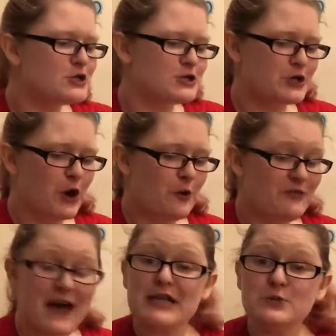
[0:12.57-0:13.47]

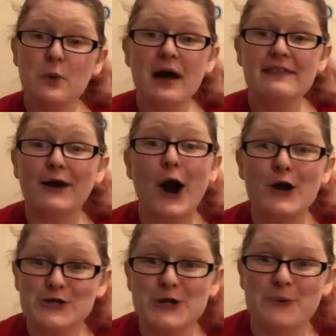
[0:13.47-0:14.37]
so that's why there
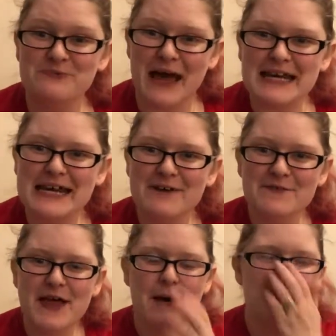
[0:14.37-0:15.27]
are so many
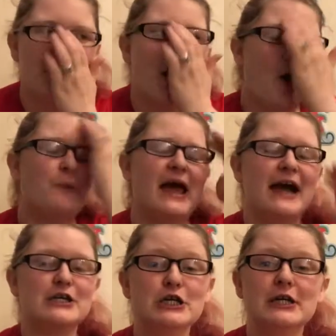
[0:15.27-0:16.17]
of them. We
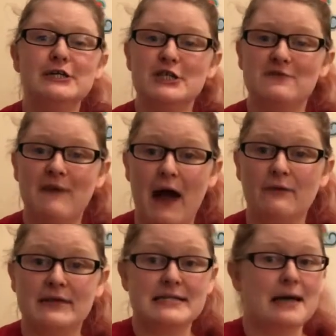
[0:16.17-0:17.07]
actually just
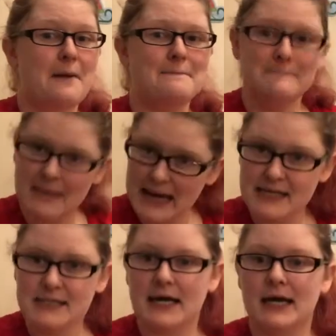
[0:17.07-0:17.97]
found this
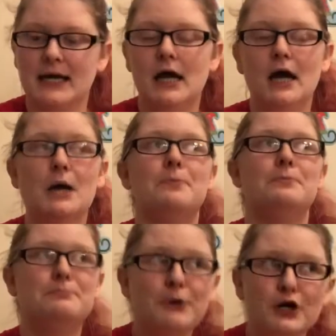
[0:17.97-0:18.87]
amazing
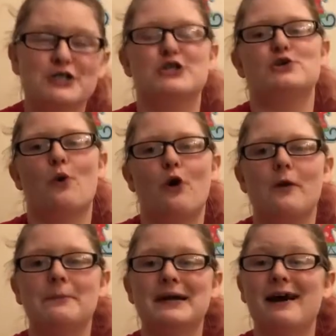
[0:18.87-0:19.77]

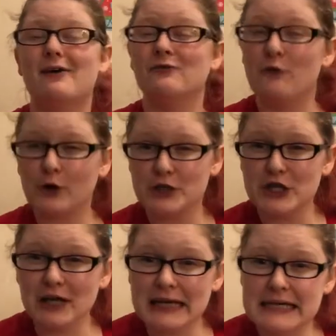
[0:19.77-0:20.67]
bookstore, but
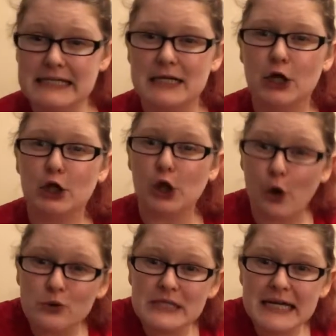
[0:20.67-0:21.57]
unfortunately it's
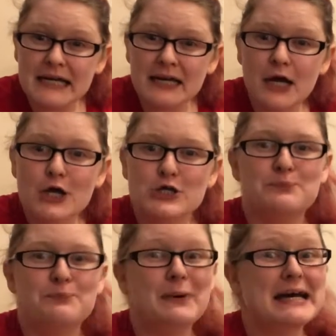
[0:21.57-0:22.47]
closing.
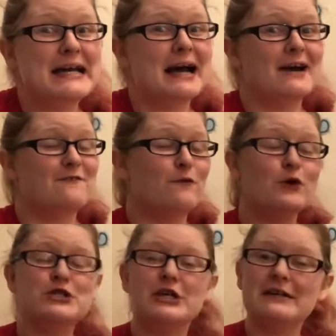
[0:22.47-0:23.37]
But
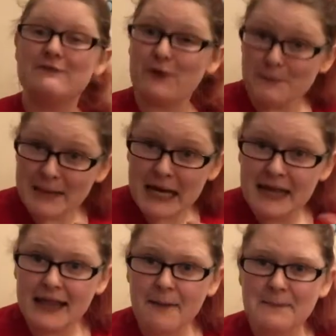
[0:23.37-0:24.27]
fortunately for
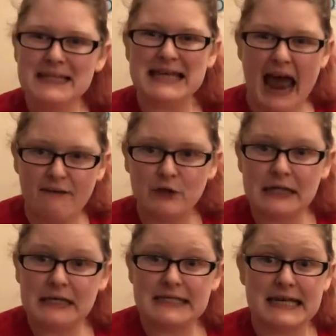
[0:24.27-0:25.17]
me, that means
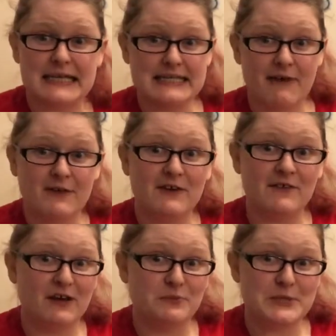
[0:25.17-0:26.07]
everything is like
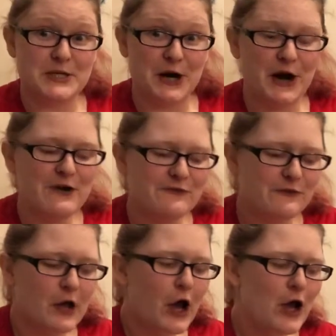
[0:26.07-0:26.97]
75%
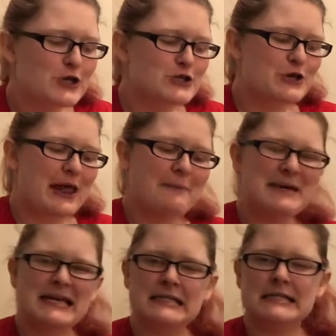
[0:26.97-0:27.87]
off. So that
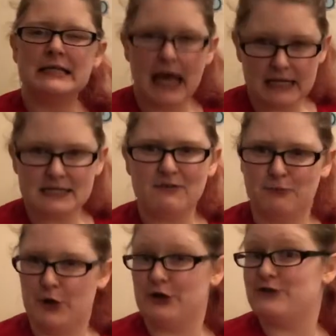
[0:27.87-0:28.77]
means lots
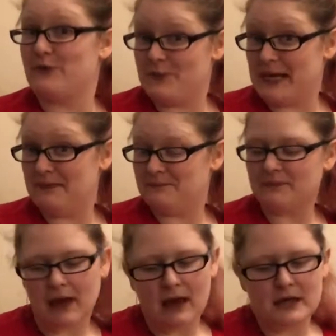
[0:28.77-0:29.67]
of books for me.
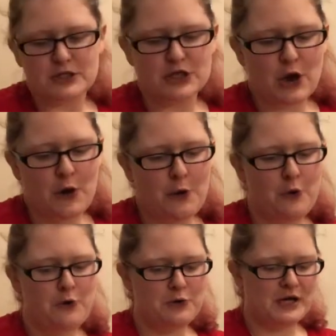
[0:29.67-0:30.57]

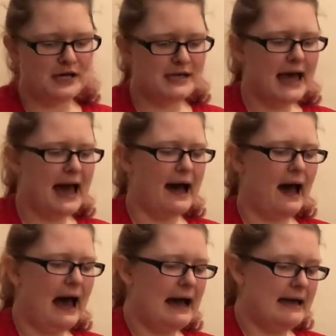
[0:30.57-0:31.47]
So yeah,
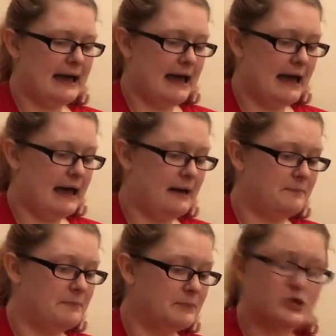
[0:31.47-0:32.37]
I
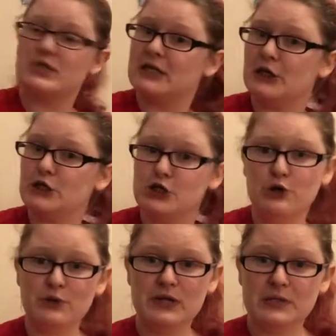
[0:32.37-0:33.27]
am just gonna show
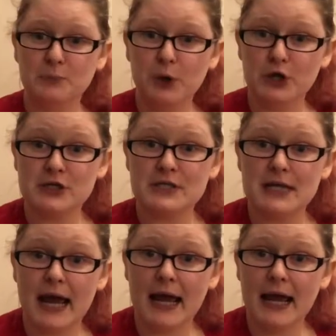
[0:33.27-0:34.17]
you these
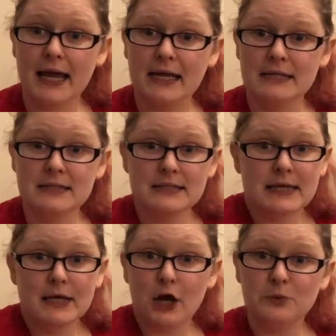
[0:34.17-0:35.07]
books and
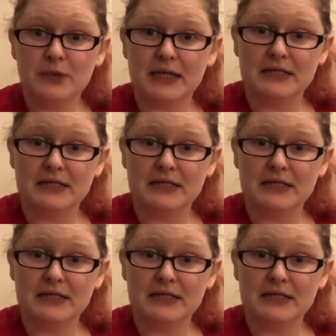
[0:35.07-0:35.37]
get on with